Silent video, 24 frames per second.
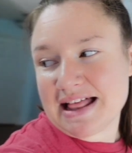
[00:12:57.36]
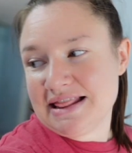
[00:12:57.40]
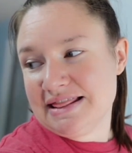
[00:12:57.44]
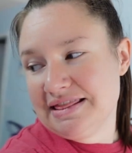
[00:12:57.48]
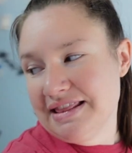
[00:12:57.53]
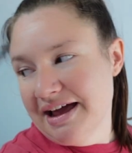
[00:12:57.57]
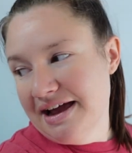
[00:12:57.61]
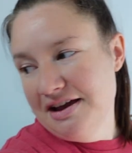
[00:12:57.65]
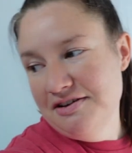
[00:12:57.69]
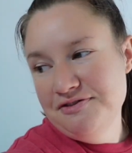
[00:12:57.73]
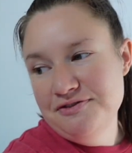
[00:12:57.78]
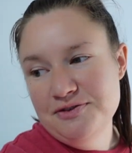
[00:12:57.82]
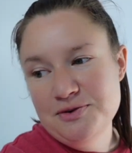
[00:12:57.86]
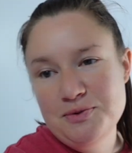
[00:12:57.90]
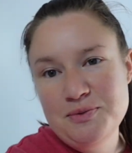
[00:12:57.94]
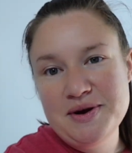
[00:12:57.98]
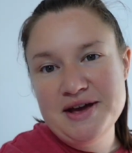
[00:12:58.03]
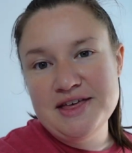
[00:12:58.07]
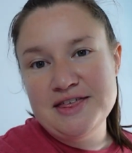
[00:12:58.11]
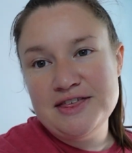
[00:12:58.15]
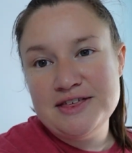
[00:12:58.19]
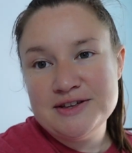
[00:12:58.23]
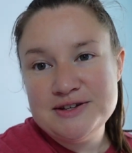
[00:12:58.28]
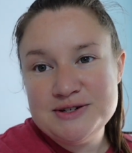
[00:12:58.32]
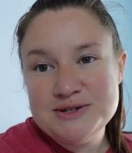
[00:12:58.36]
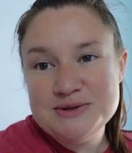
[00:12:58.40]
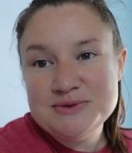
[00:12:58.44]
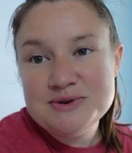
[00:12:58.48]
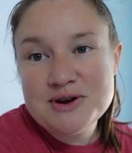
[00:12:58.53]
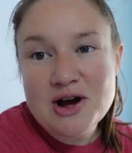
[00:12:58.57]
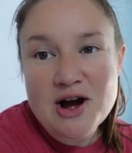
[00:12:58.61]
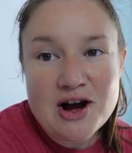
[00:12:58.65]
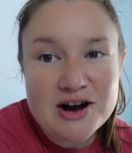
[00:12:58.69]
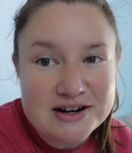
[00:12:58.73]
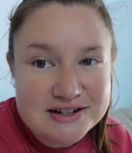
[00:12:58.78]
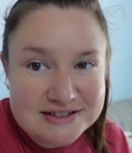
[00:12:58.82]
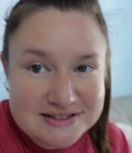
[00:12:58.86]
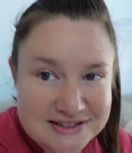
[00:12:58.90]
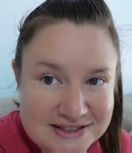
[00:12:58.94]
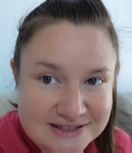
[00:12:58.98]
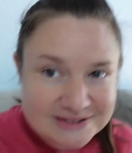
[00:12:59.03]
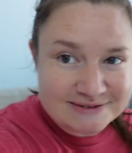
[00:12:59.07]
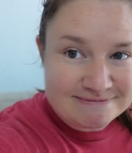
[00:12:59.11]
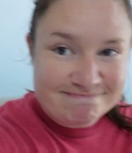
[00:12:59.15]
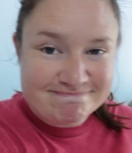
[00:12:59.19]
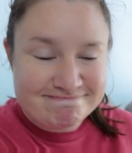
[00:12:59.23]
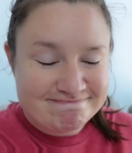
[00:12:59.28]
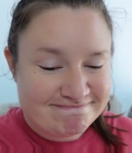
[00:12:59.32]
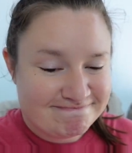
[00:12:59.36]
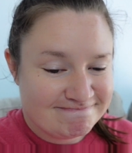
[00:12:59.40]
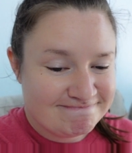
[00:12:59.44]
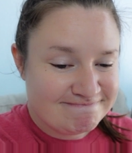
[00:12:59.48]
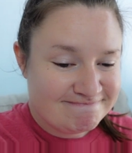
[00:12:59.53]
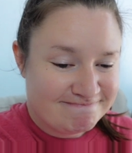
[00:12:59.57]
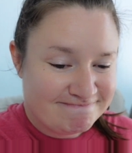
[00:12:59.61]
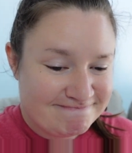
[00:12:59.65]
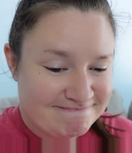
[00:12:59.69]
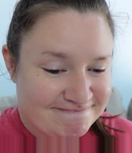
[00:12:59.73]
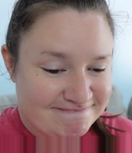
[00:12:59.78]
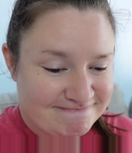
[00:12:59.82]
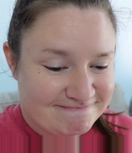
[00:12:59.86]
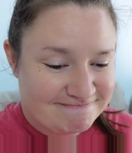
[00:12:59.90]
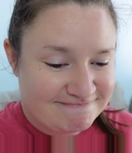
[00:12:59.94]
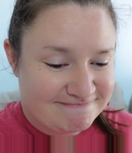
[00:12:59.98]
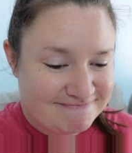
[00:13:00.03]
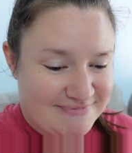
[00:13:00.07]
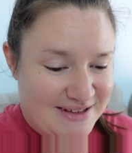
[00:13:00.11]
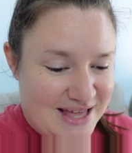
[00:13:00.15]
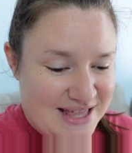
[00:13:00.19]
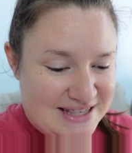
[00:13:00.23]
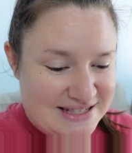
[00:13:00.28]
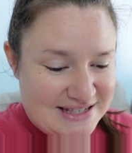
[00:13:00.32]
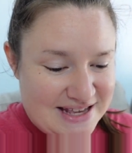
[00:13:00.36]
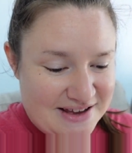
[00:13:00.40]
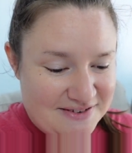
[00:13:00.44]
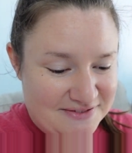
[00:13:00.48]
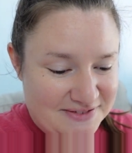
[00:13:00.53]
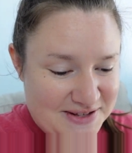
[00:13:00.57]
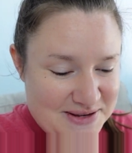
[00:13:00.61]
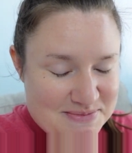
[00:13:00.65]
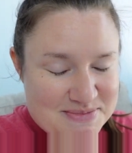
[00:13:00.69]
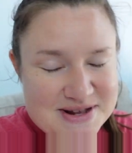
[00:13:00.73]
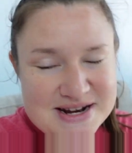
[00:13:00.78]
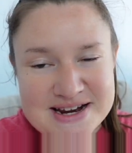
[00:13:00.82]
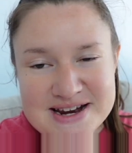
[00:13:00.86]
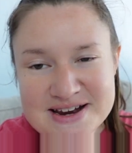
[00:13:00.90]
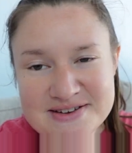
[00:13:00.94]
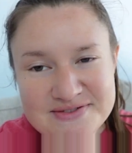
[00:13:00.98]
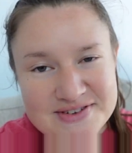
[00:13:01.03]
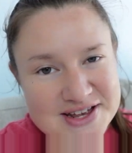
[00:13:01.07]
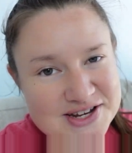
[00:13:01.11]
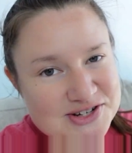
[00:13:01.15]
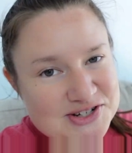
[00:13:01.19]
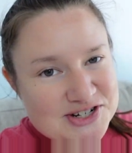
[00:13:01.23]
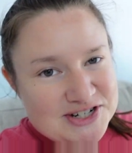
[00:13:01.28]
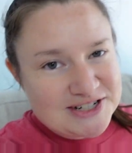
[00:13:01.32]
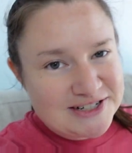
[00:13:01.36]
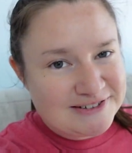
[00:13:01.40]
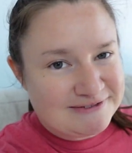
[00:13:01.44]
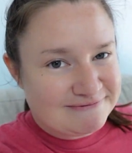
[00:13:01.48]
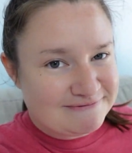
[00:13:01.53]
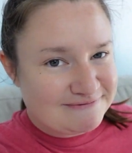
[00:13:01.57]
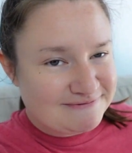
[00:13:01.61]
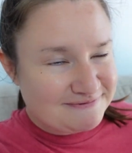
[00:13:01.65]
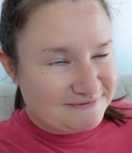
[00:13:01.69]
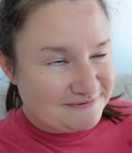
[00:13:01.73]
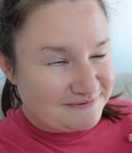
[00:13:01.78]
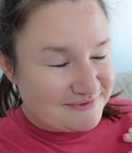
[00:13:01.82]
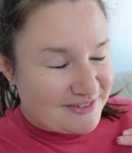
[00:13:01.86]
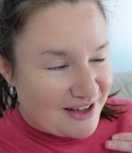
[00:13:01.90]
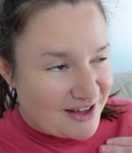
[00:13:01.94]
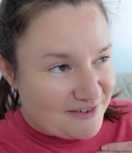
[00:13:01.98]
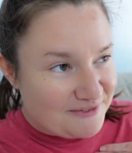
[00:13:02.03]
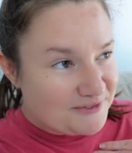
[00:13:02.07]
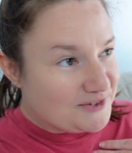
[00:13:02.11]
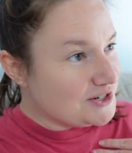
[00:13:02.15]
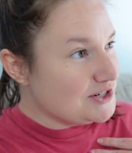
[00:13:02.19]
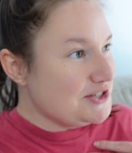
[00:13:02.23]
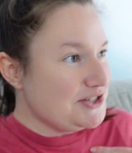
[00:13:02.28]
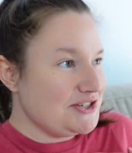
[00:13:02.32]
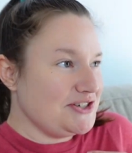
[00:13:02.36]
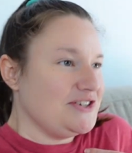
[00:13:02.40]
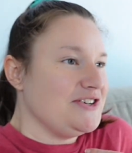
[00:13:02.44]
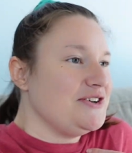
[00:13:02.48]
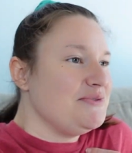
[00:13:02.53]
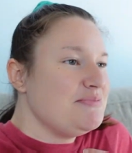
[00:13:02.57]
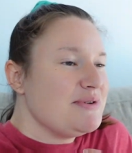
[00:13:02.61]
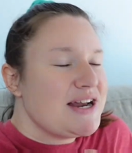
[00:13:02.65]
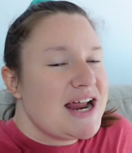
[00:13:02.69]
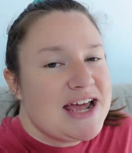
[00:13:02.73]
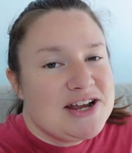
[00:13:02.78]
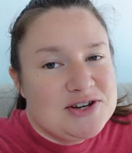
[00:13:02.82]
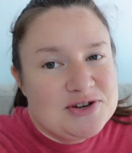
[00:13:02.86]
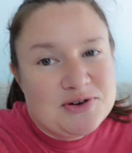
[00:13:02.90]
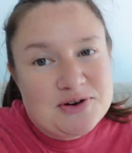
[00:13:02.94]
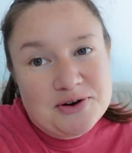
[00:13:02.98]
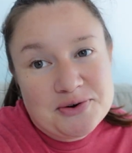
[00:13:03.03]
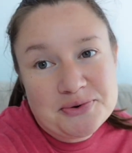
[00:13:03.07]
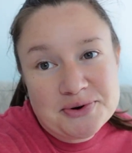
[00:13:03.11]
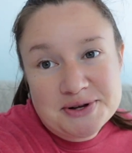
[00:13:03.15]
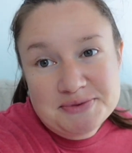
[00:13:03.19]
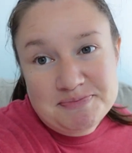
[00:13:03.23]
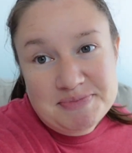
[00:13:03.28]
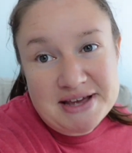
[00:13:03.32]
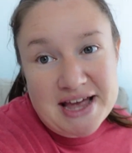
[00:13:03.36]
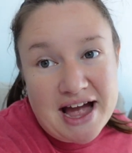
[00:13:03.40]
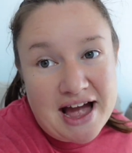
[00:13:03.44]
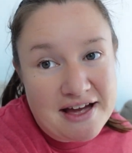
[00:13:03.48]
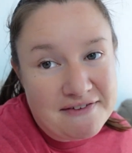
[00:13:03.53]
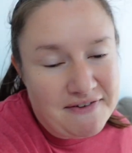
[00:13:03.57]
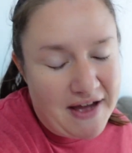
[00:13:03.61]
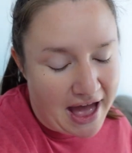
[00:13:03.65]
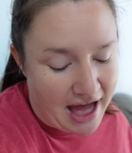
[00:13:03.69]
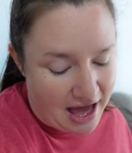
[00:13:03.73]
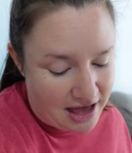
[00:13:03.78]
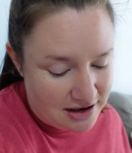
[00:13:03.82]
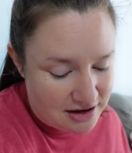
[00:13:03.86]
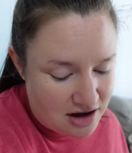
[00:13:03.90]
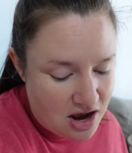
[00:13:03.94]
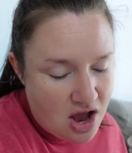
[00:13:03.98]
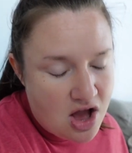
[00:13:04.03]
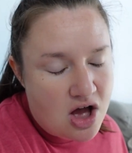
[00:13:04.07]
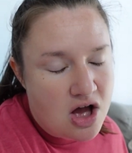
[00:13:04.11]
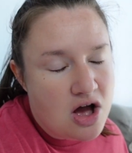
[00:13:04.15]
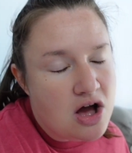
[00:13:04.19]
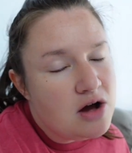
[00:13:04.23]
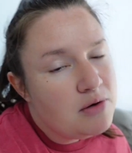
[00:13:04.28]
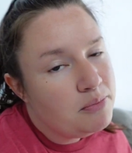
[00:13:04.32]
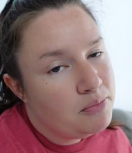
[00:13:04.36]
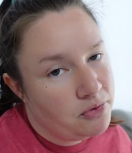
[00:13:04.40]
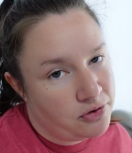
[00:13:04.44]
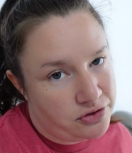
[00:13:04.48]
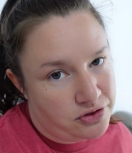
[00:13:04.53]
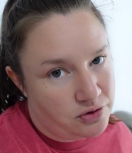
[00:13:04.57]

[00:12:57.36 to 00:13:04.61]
life with two dogs. It's definitely been an adventure, for sure, but I knew it would be. I've had more